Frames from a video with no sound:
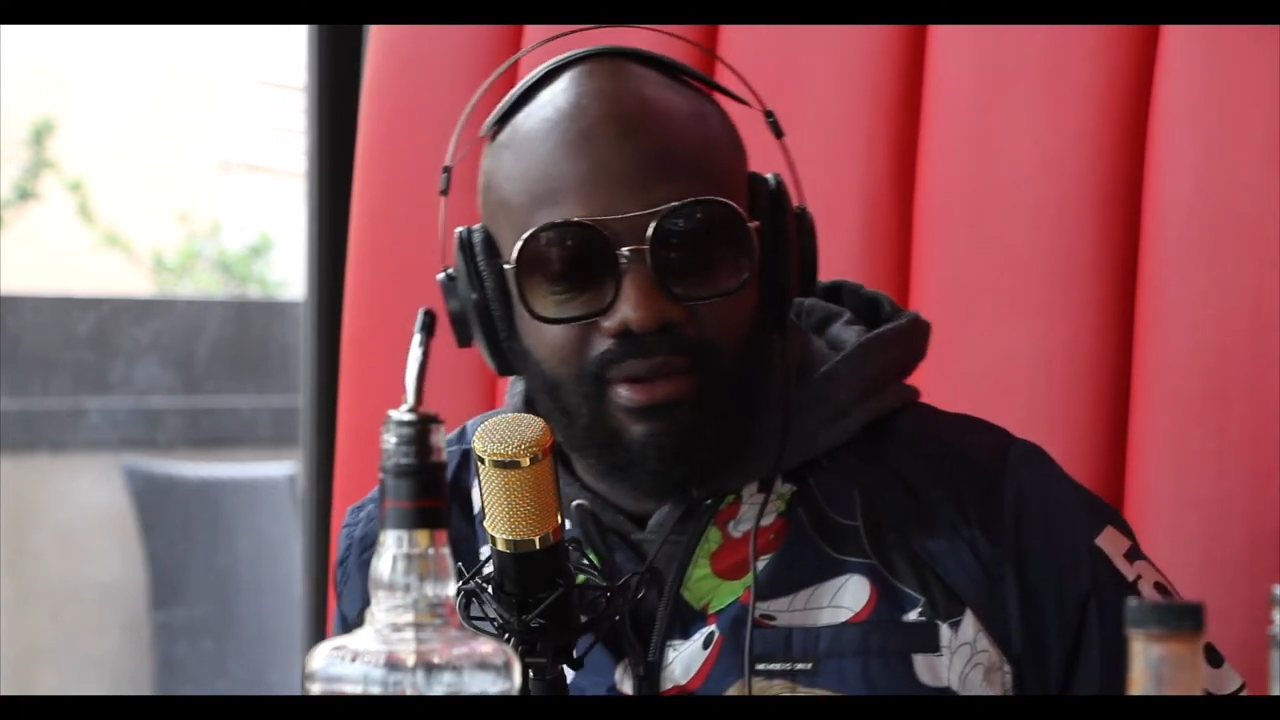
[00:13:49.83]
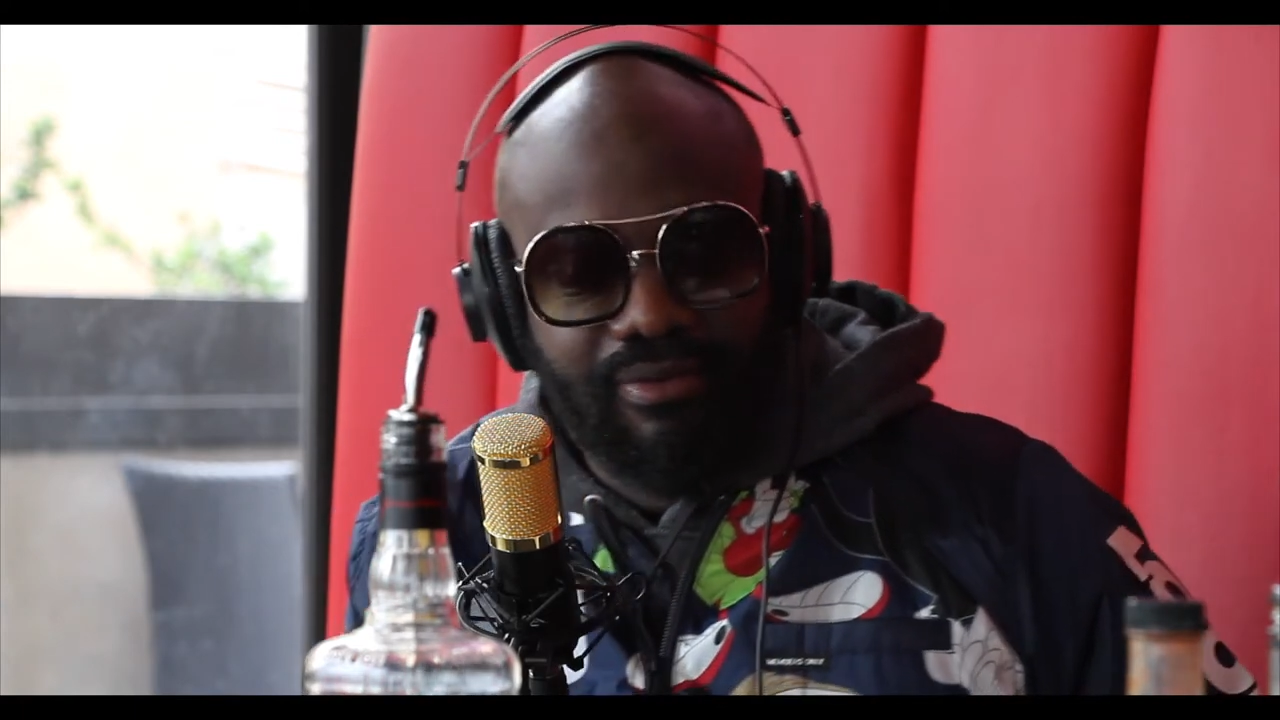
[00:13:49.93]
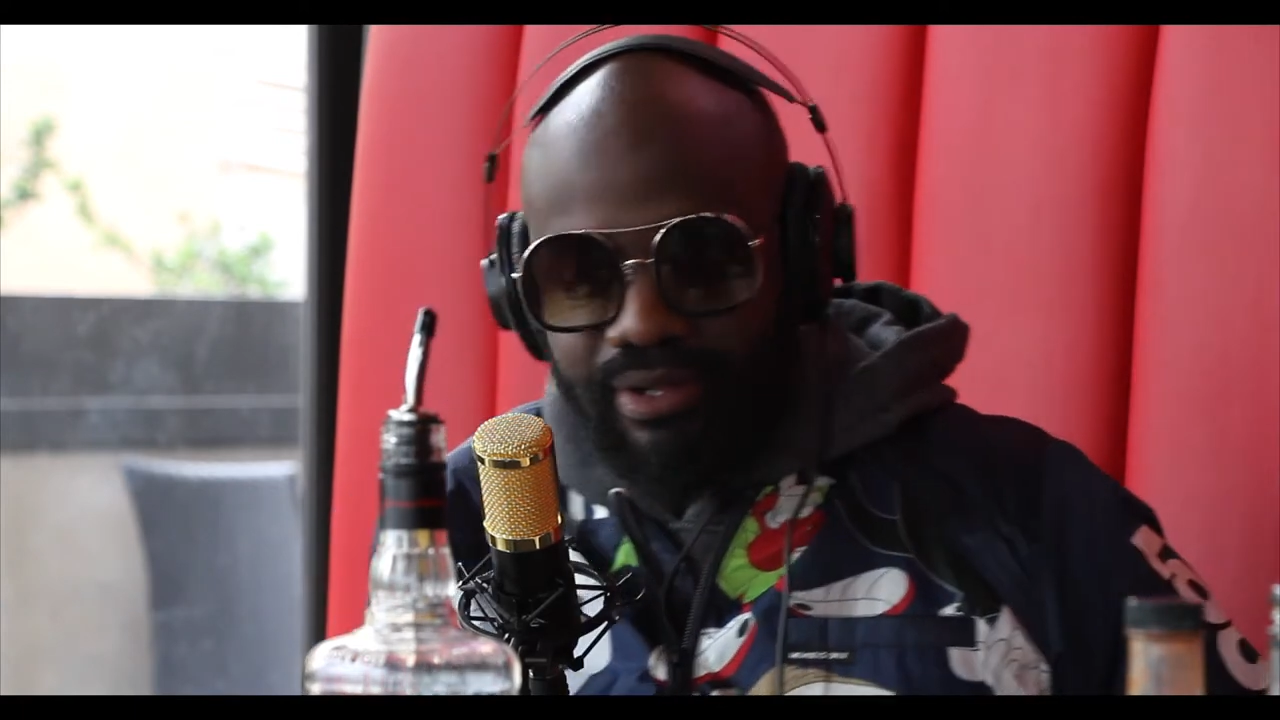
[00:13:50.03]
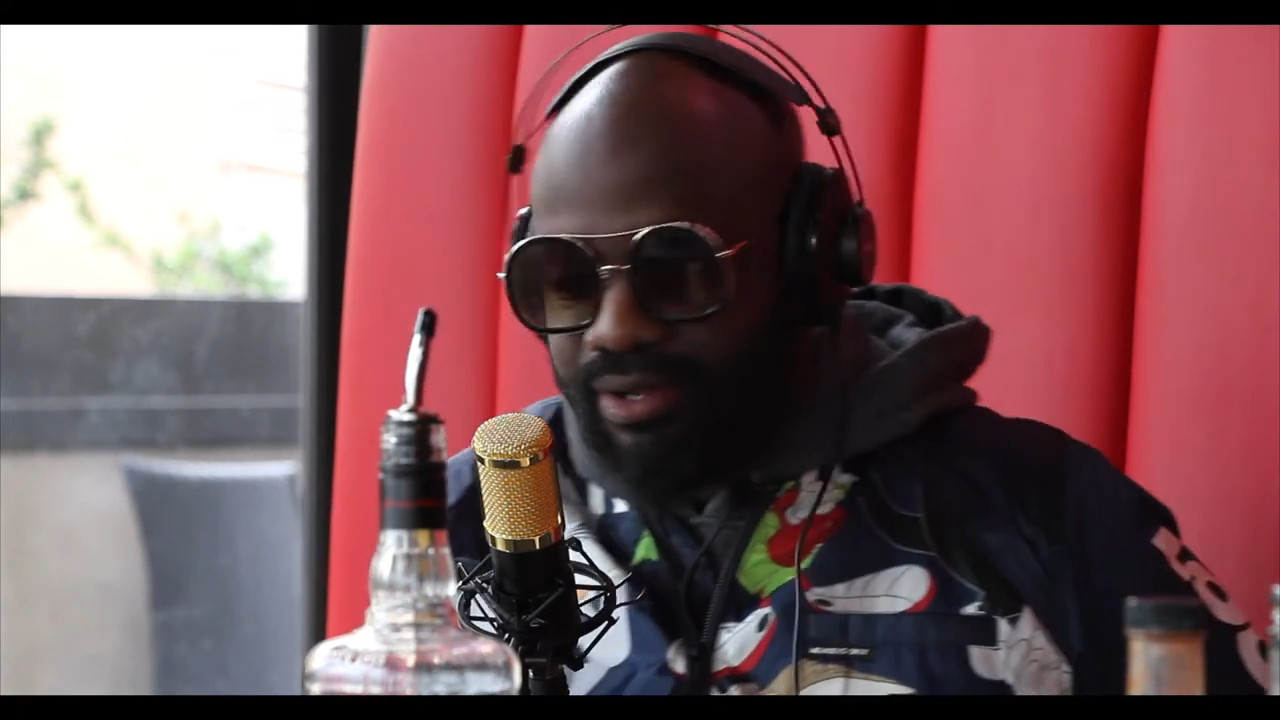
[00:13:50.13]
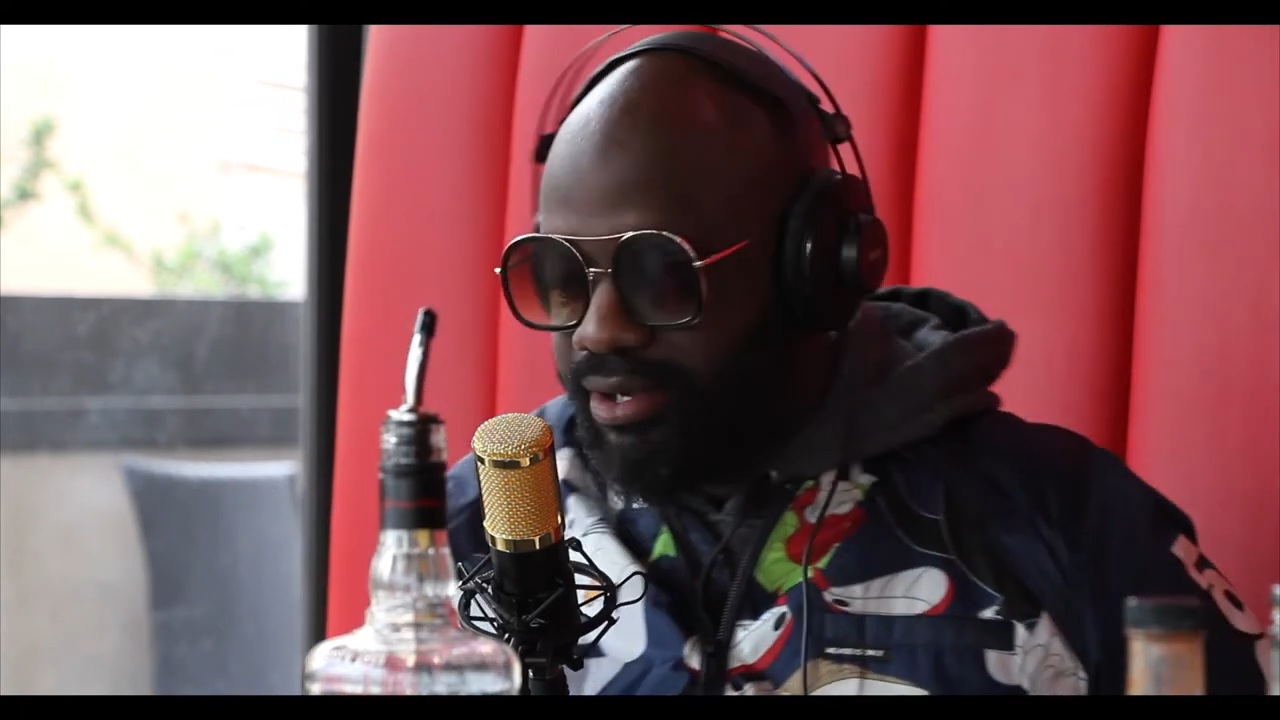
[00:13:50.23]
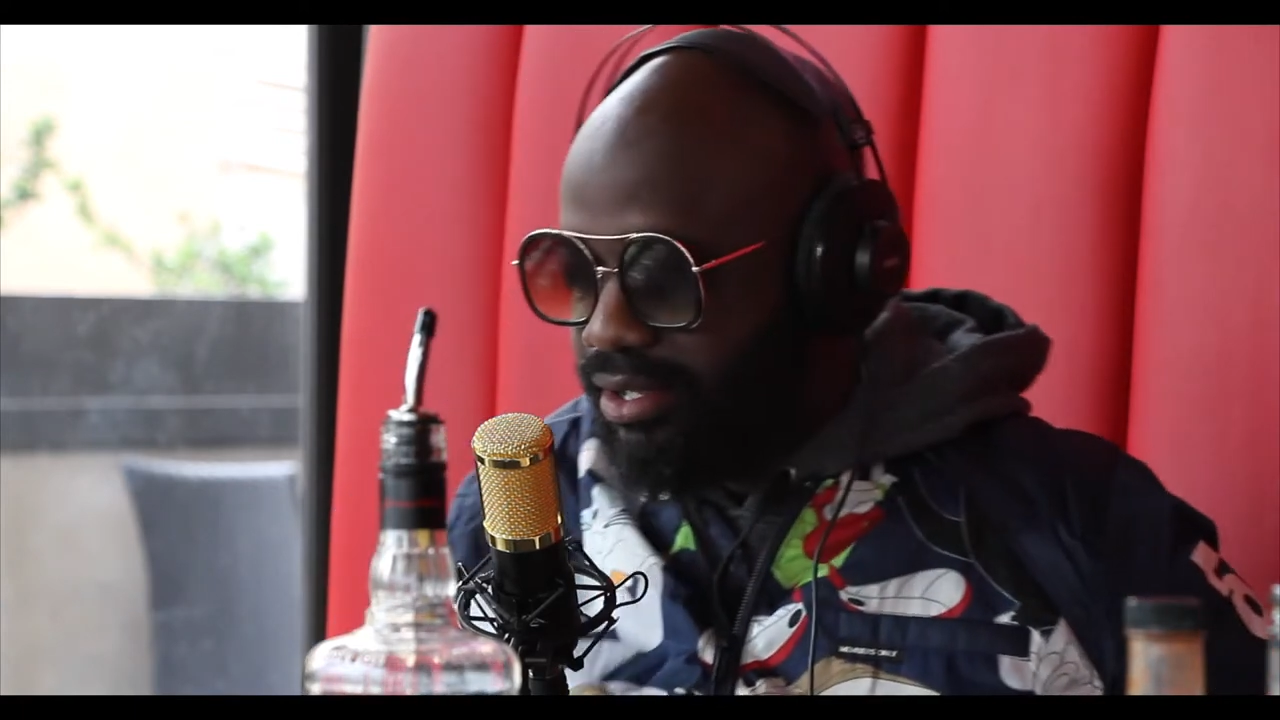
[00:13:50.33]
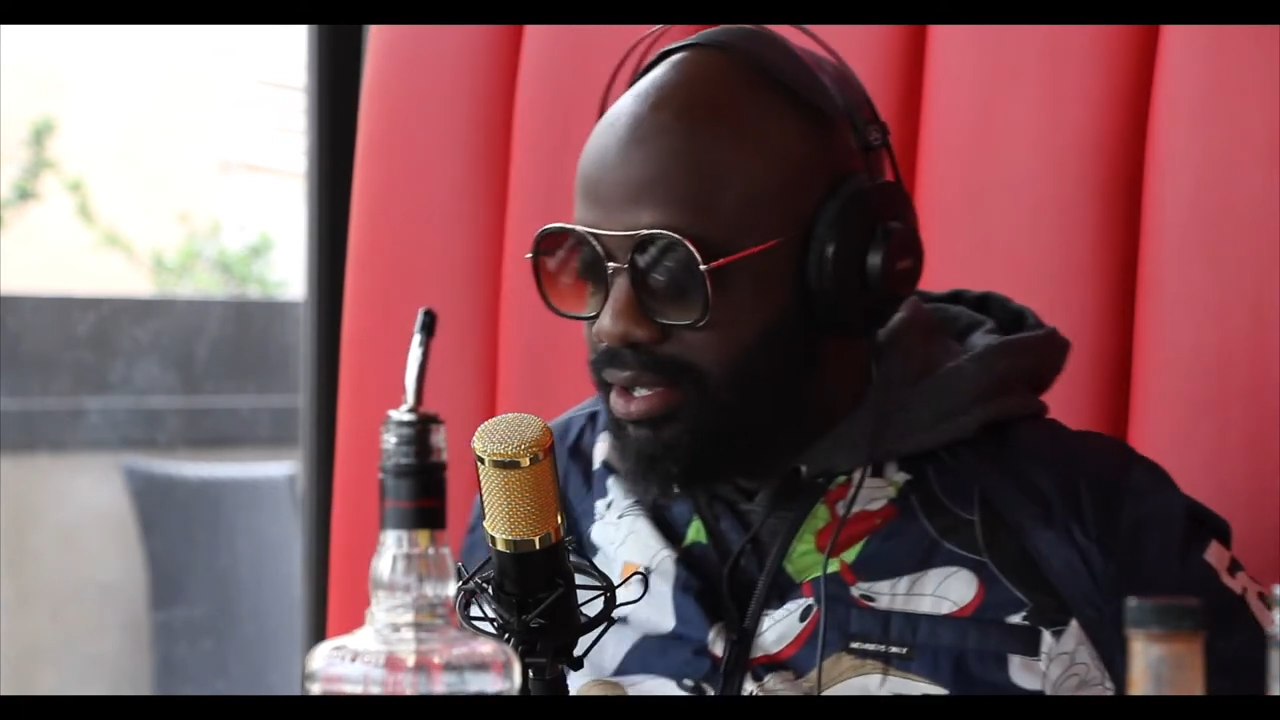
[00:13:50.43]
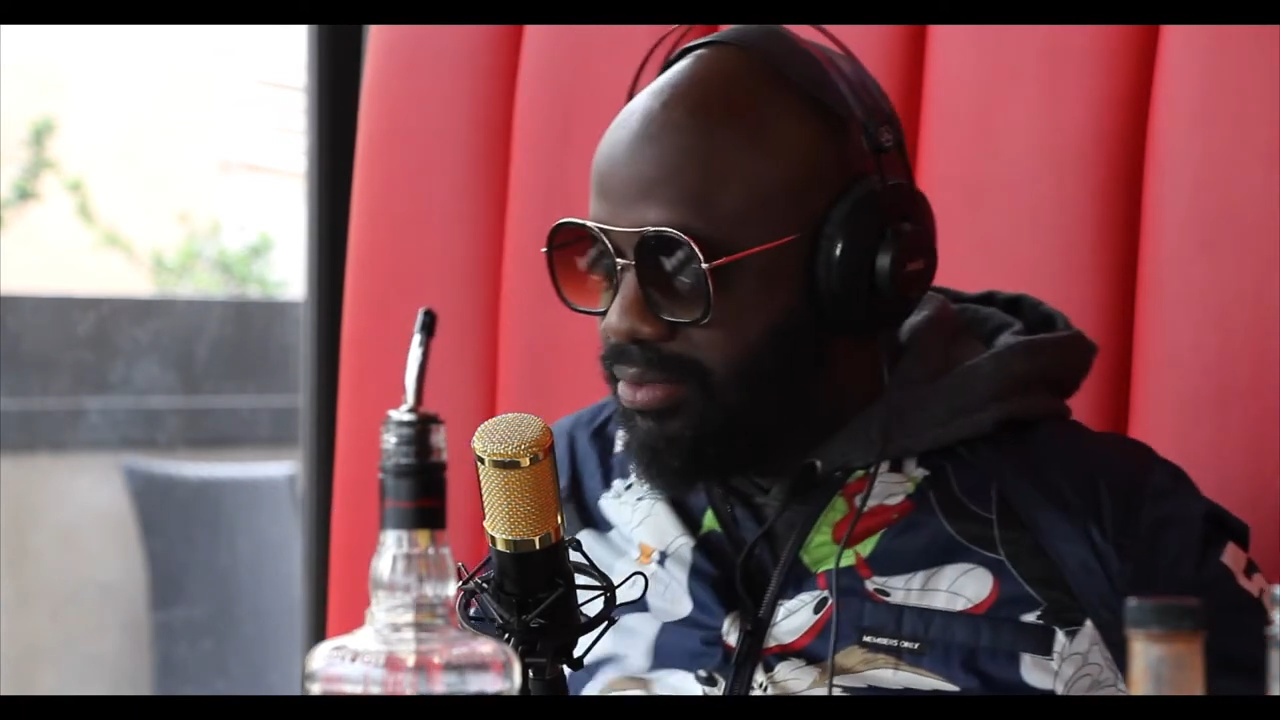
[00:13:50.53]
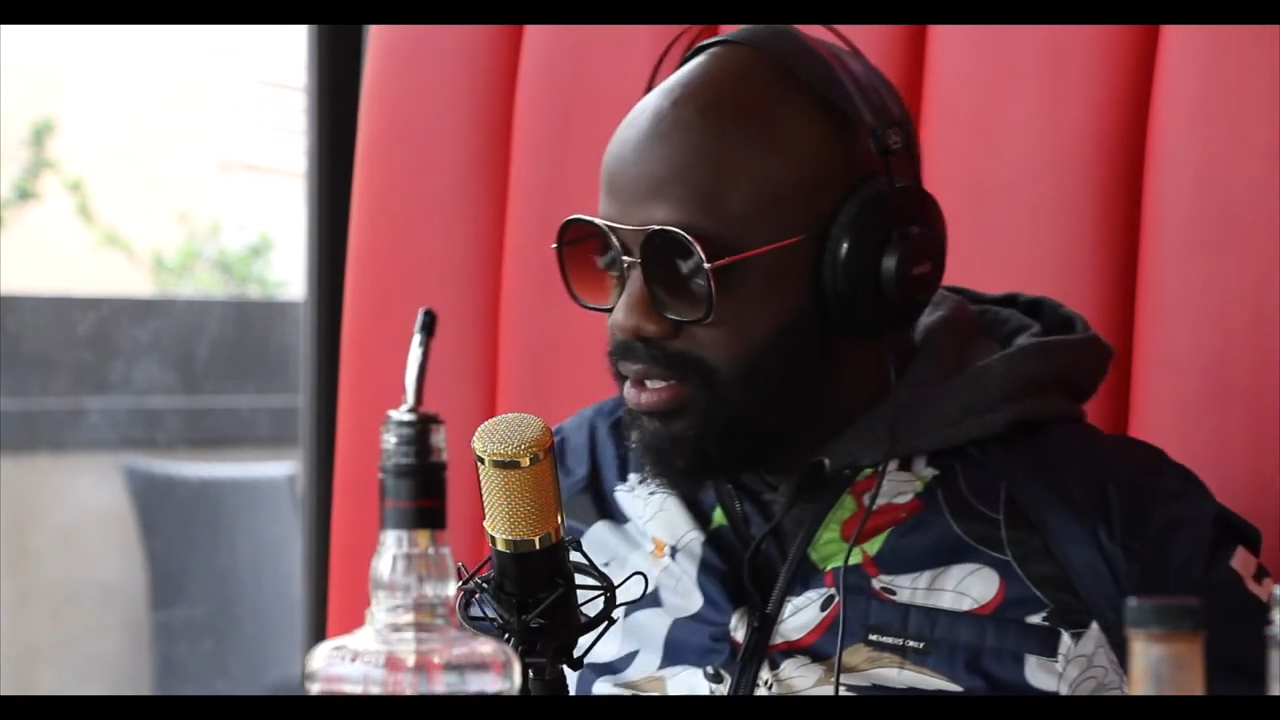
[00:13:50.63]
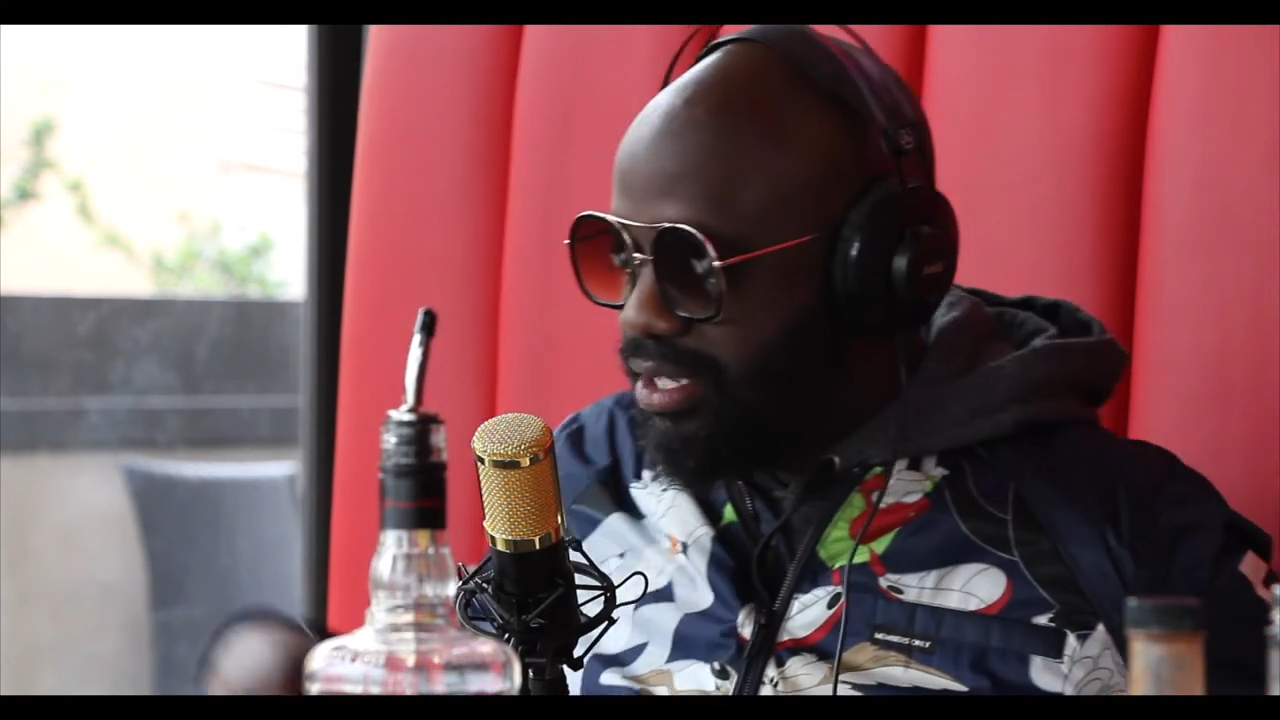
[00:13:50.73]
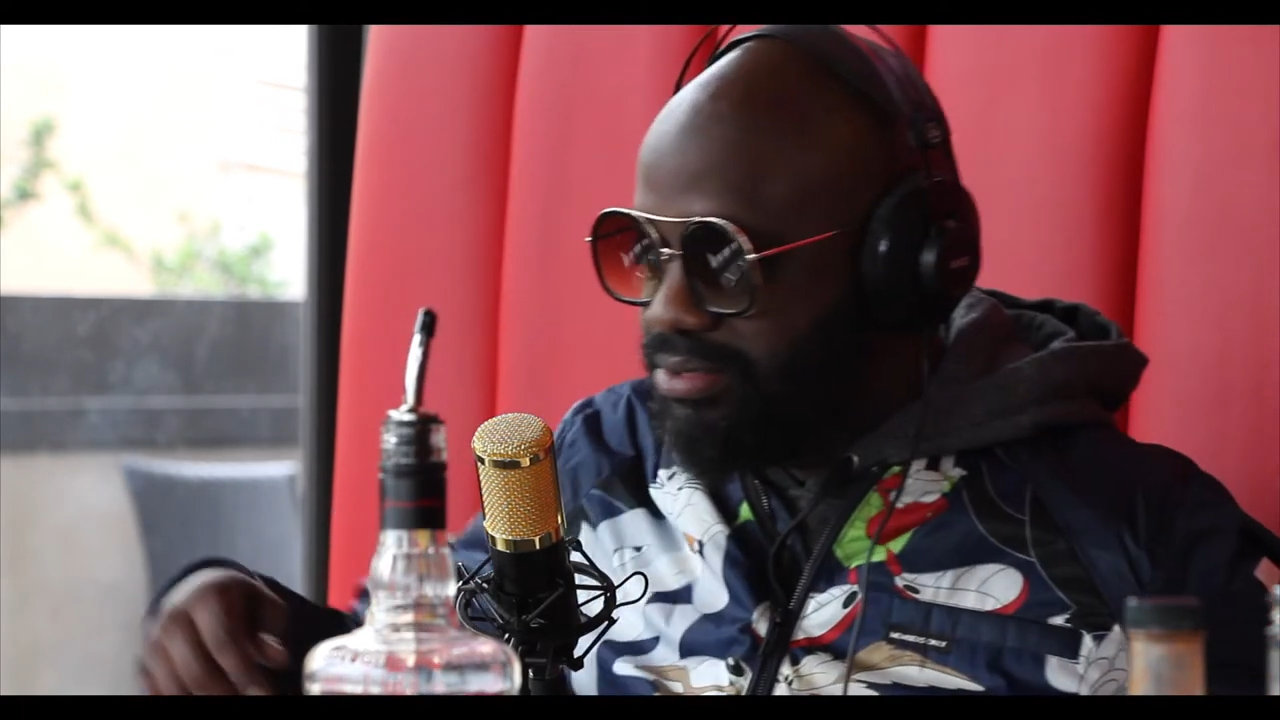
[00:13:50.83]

Yeah, I'm